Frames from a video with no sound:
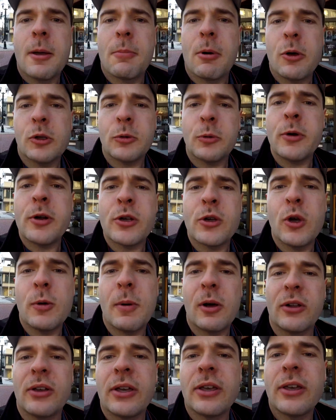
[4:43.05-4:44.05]
But what's pretty cool
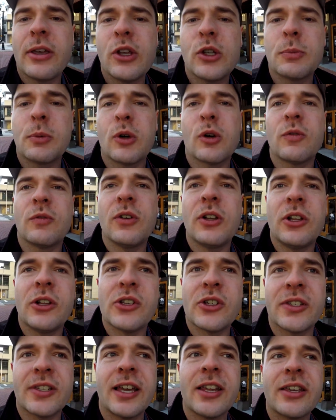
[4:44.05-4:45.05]
about Hillsboro
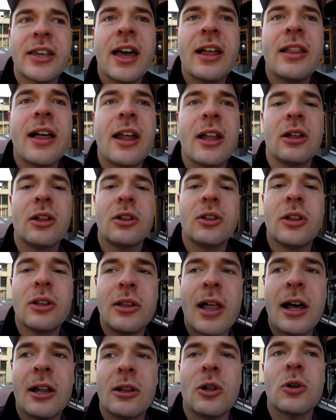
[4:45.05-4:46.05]
Village is that you got a
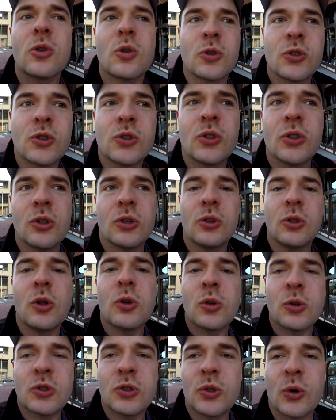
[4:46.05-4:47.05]
lot of
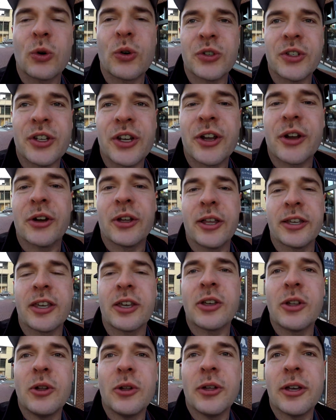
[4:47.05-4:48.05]
local stores in here, like
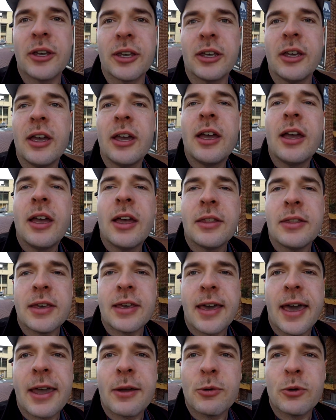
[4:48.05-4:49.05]
including the
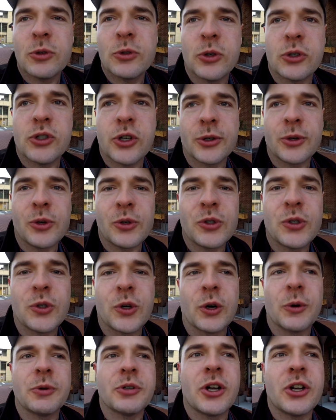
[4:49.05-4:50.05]
Hey Rooster General
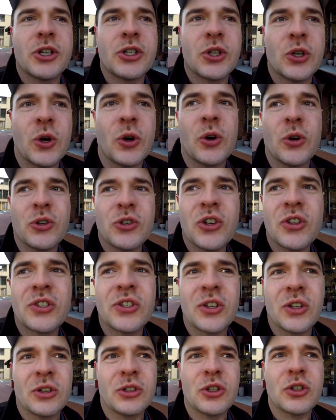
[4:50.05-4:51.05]
Store, which I showed just
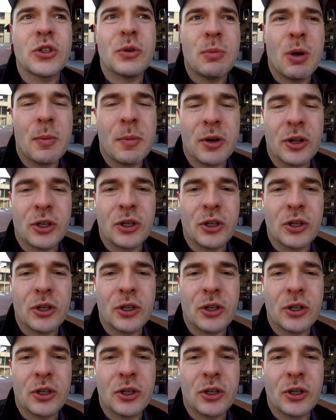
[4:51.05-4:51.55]
a moment